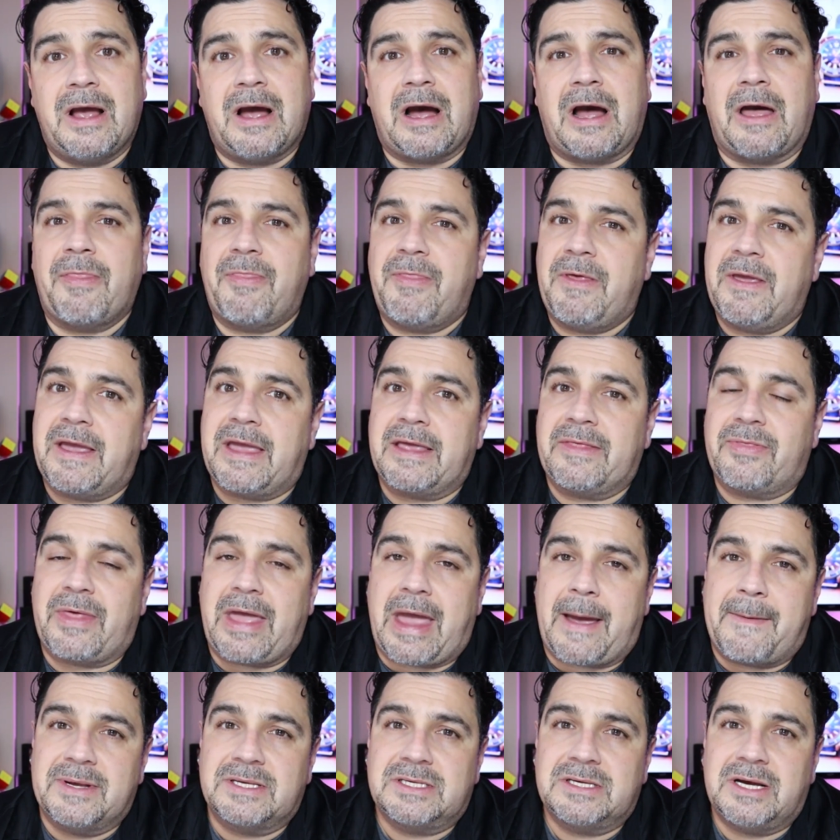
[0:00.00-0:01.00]
I think at
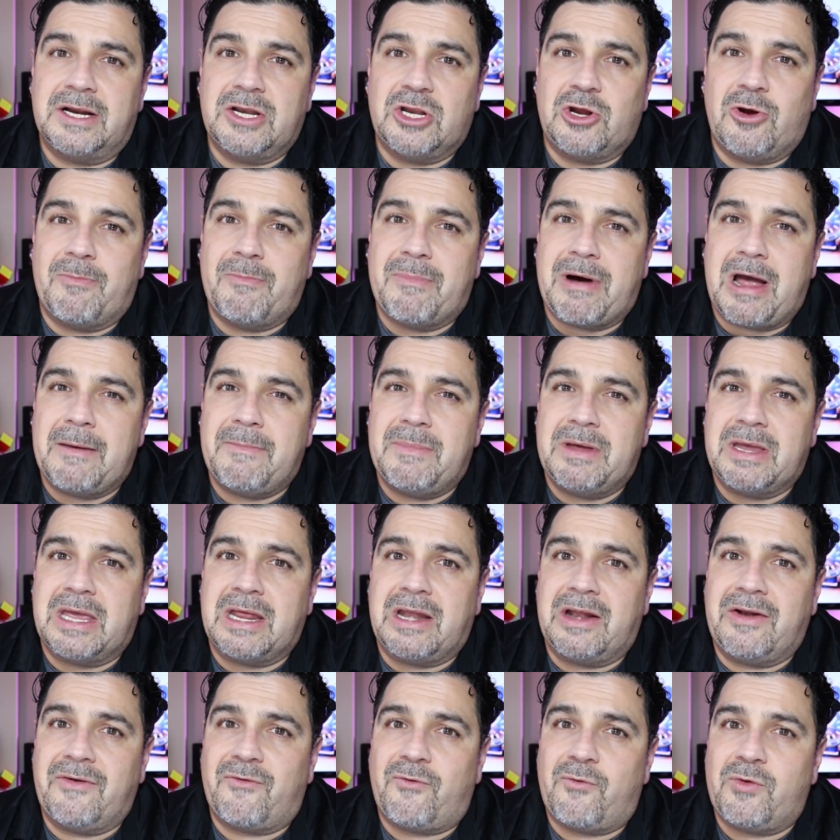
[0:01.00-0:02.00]
Amazon you might be
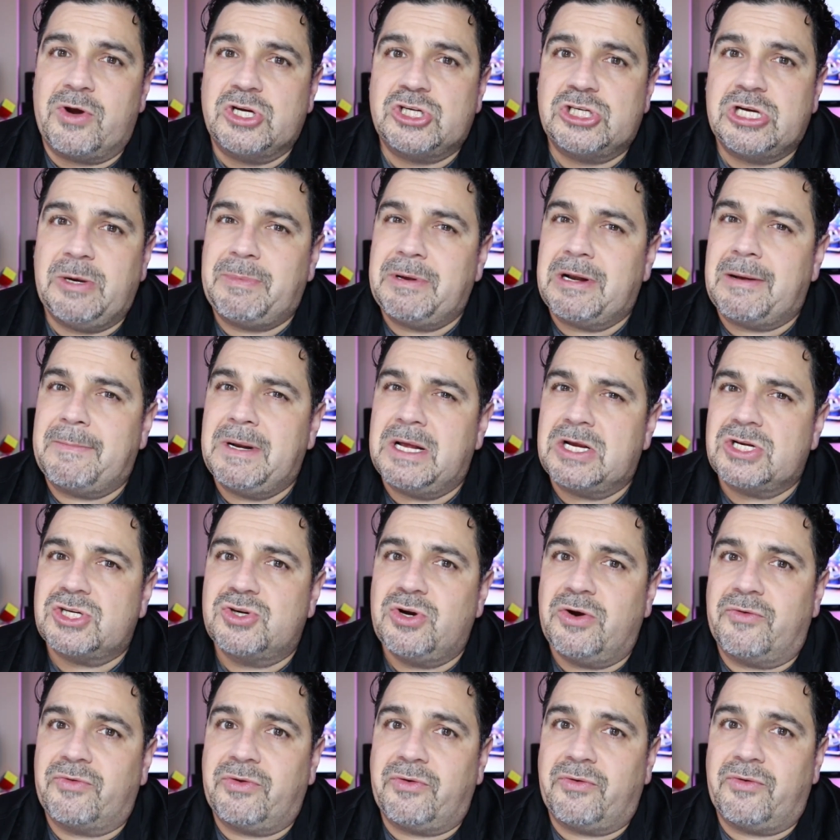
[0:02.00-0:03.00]
getting free shipping. I'm not
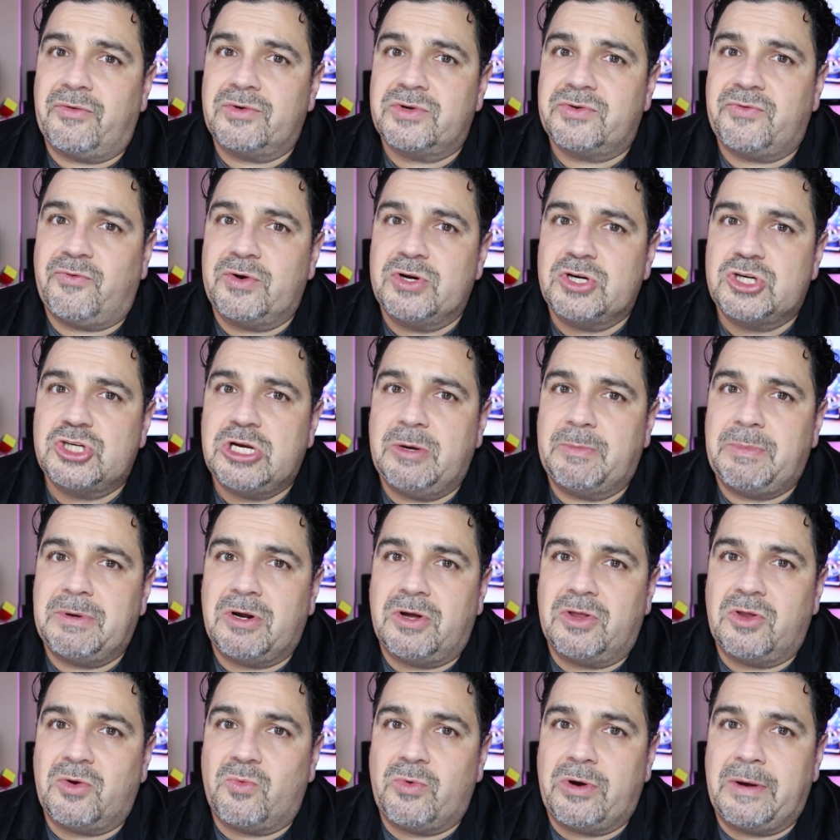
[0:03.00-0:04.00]
sure if there is free shipping
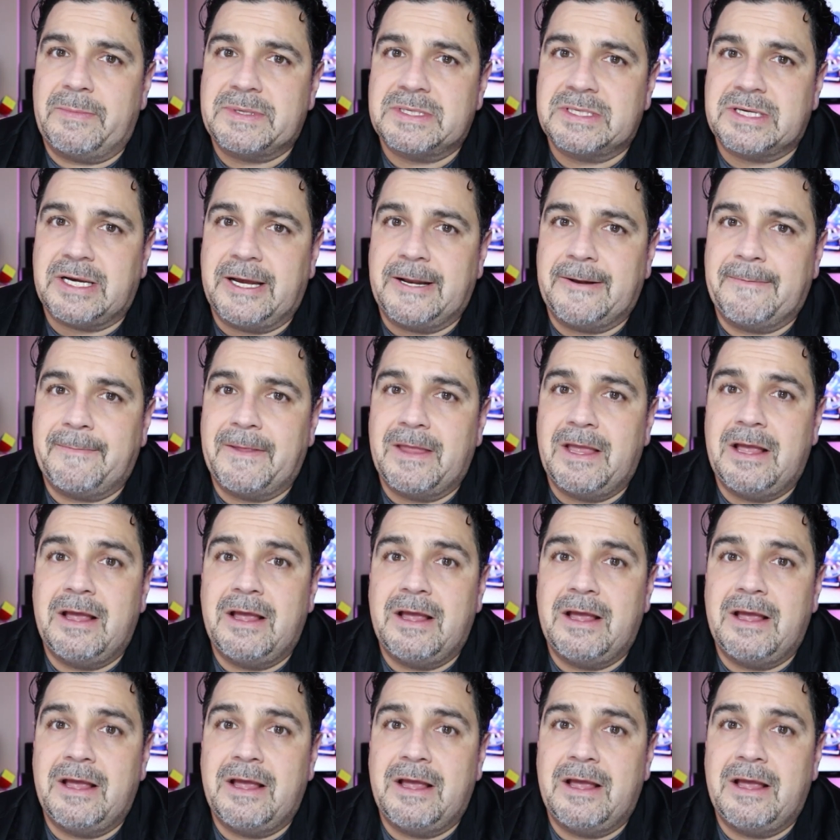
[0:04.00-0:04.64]
on their website.